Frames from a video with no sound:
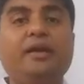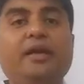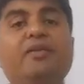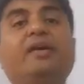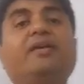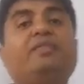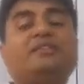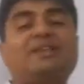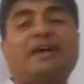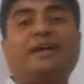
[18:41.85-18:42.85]
even if the
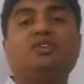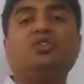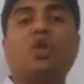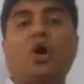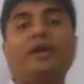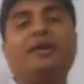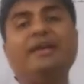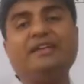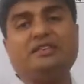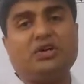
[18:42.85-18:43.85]
sun has not
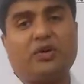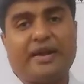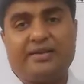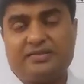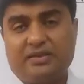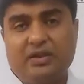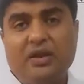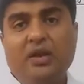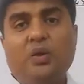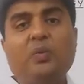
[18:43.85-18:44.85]
reached the horizon,
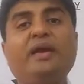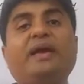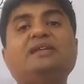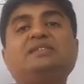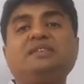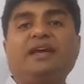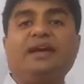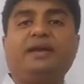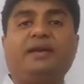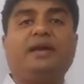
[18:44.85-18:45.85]
we can see
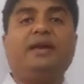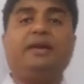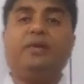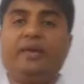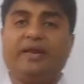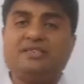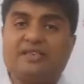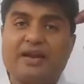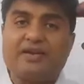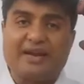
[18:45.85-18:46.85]
it during
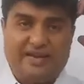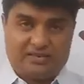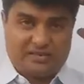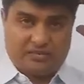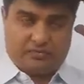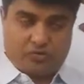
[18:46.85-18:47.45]
sunrise.